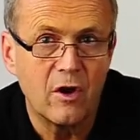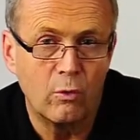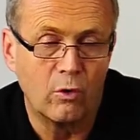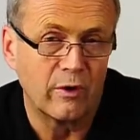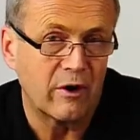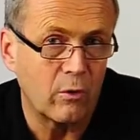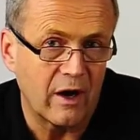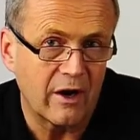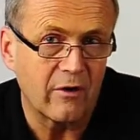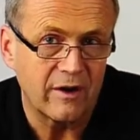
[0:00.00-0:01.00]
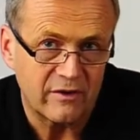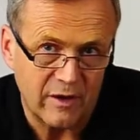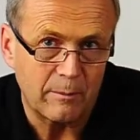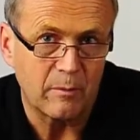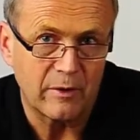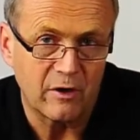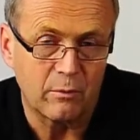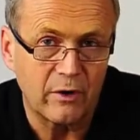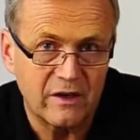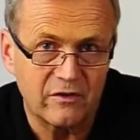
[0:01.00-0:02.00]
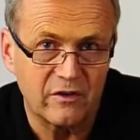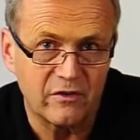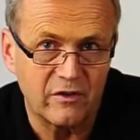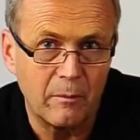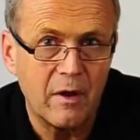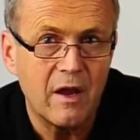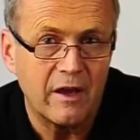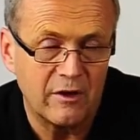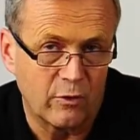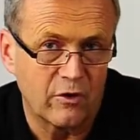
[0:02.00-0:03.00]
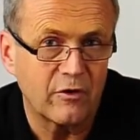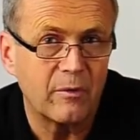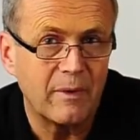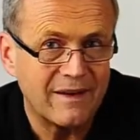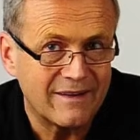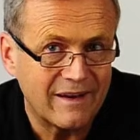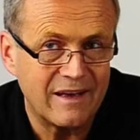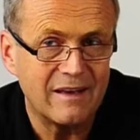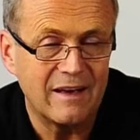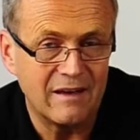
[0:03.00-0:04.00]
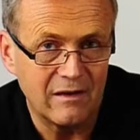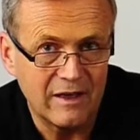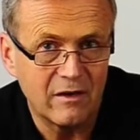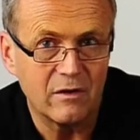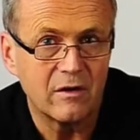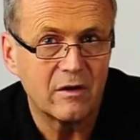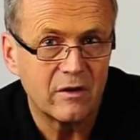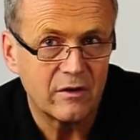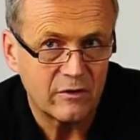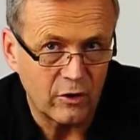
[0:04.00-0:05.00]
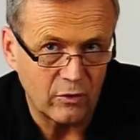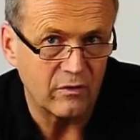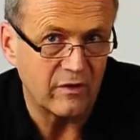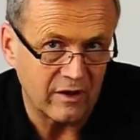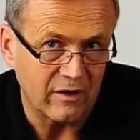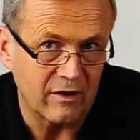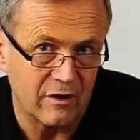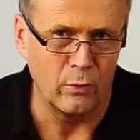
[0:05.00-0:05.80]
will require a supplemental brake system in order to maintain a legal towed vehicle.